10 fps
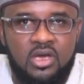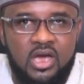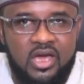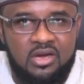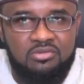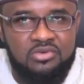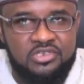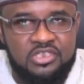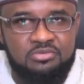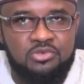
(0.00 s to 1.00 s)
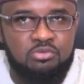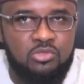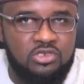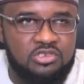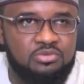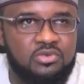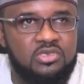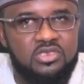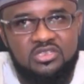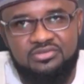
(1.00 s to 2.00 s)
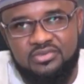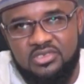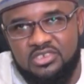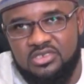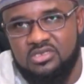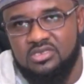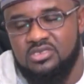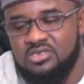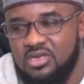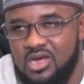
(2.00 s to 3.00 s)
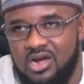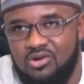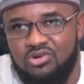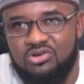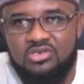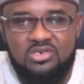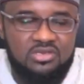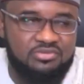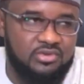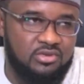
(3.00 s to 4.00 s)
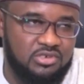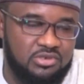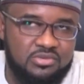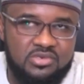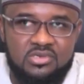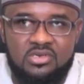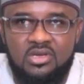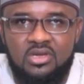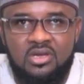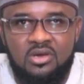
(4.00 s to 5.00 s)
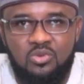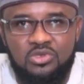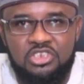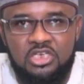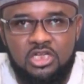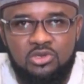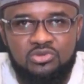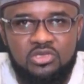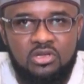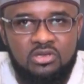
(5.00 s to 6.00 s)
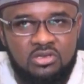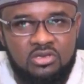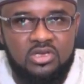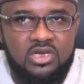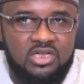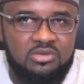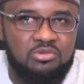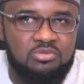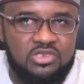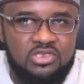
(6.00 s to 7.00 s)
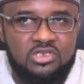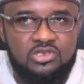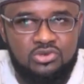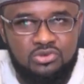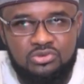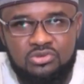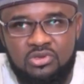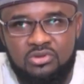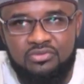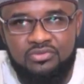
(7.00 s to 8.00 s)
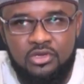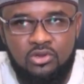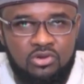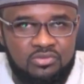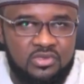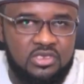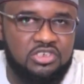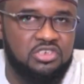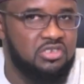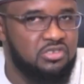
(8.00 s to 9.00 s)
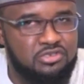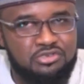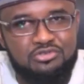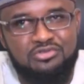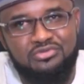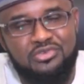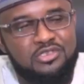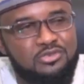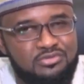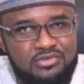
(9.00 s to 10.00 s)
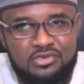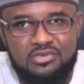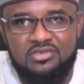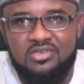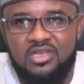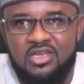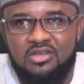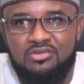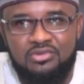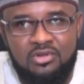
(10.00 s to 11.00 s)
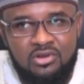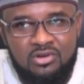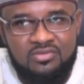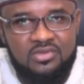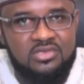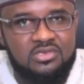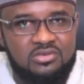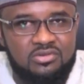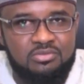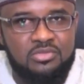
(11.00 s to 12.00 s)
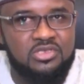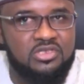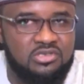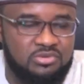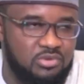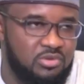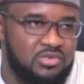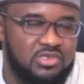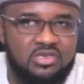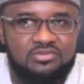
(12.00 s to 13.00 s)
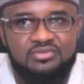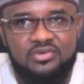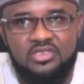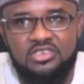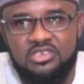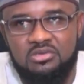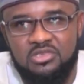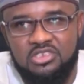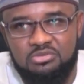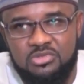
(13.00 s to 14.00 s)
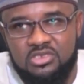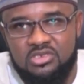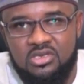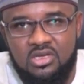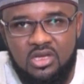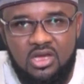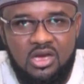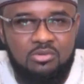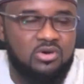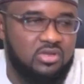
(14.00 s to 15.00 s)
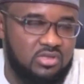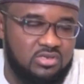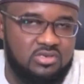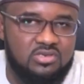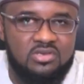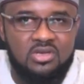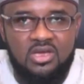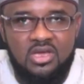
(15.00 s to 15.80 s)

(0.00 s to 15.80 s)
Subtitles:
I have received multiple certifications, awards, and fellowships, which include the London Academy Business School, Fellow of the Nigerian Institute of Quant Surveyors, Fellow of the Institute of Business Diplomacy and Financial Management, among others.